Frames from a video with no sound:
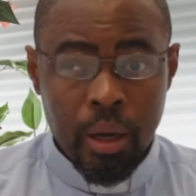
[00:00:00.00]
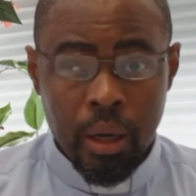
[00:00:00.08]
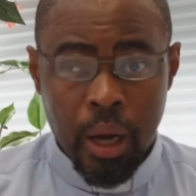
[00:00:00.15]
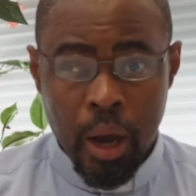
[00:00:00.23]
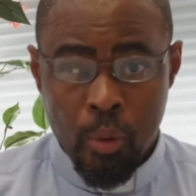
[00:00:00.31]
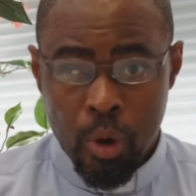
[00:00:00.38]

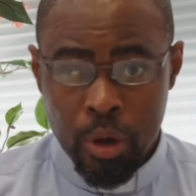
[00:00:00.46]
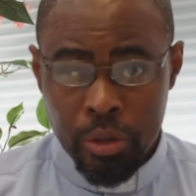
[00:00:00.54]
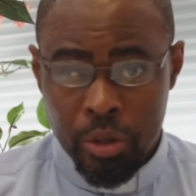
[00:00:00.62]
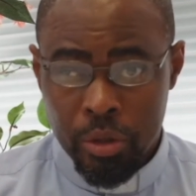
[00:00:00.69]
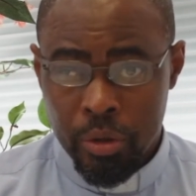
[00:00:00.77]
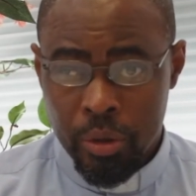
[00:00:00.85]
I
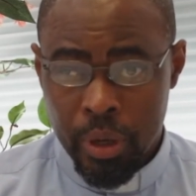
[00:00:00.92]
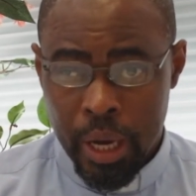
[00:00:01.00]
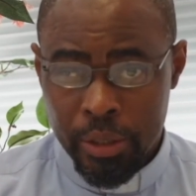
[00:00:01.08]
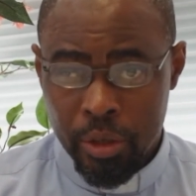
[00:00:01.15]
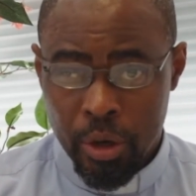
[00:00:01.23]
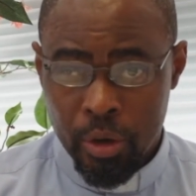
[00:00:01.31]
want you,
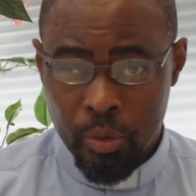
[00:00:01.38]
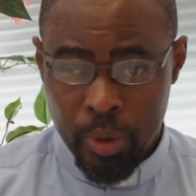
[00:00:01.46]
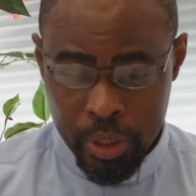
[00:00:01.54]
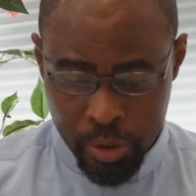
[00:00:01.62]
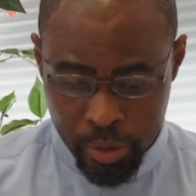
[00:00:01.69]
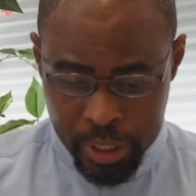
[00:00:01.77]
as
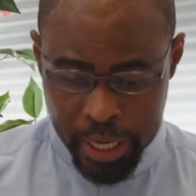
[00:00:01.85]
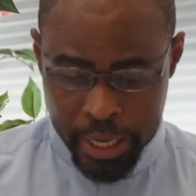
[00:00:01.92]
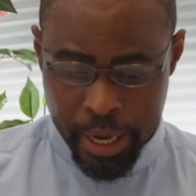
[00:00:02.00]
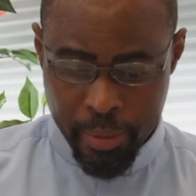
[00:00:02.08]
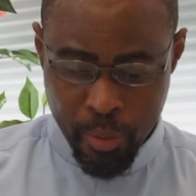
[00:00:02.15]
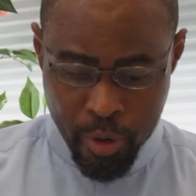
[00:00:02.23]
always, to
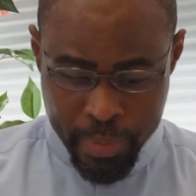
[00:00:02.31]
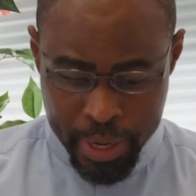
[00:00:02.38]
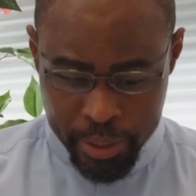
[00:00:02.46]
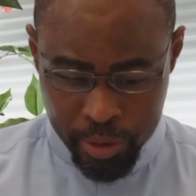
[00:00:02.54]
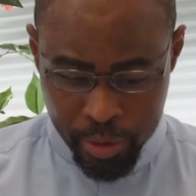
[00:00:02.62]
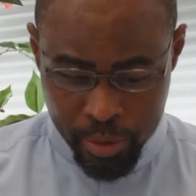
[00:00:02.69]
take a
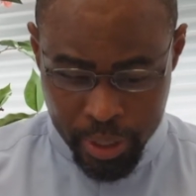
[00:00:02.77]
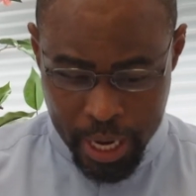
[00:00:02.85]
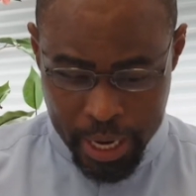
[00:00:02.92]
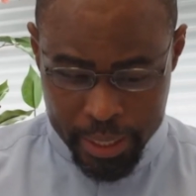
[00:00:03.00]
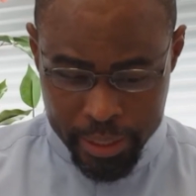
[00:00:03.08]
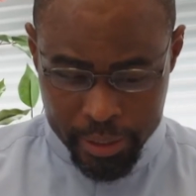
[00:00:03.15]
moment to look
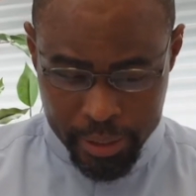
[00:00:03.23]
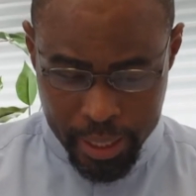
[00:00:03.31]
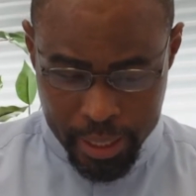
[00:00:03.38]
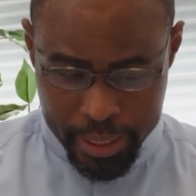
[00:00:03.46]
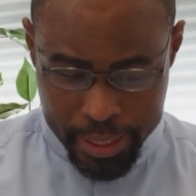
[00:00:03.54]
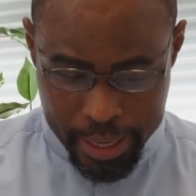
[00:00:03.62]
at the
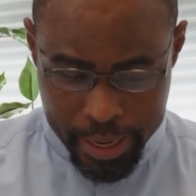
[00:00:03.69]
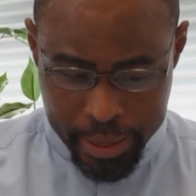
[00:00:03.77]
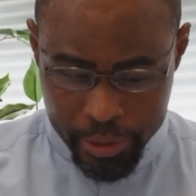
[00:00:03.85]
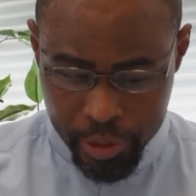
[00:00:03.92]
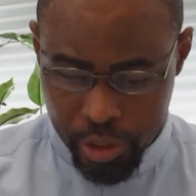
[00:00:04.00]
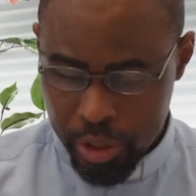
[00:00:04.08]
stained
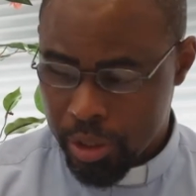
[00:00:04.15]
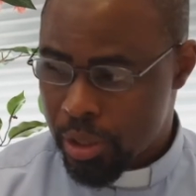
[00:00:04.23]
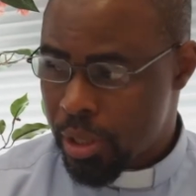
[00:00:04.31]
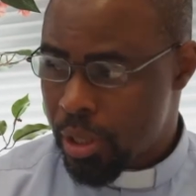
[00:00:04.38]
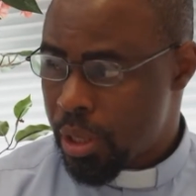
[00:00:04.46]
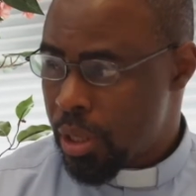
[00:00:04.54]
glass
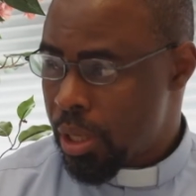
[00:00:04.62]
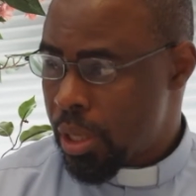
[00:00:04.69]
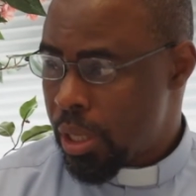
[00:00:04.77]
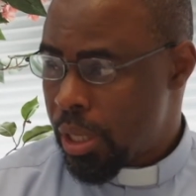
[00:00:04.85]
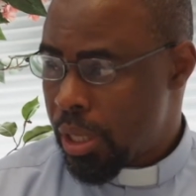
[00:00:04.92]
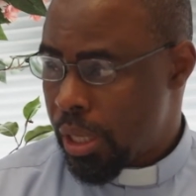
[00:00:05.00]

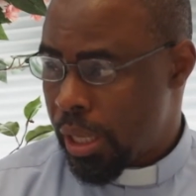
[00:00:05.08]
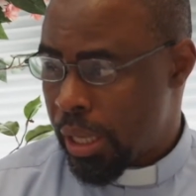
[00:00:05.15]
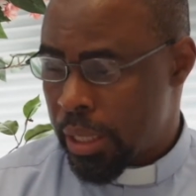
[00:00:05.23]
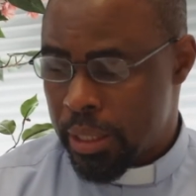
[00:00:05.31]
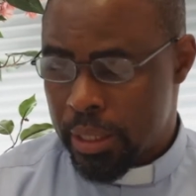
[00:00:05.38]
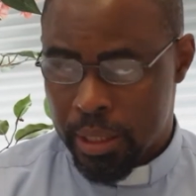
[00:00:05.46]

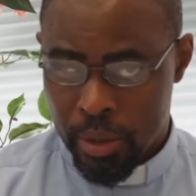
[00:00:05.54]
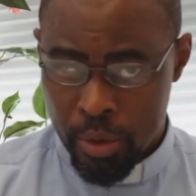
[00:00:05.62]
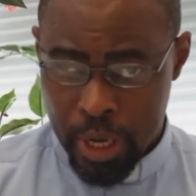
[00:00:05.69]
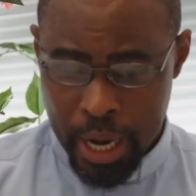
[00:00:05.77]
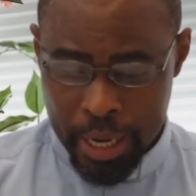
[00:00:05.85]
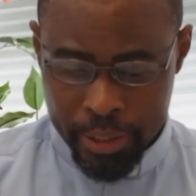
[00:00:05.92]
and
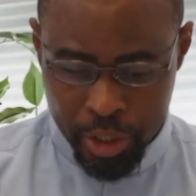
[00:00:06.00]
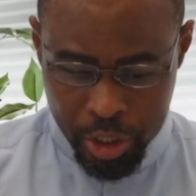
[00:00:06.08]
look at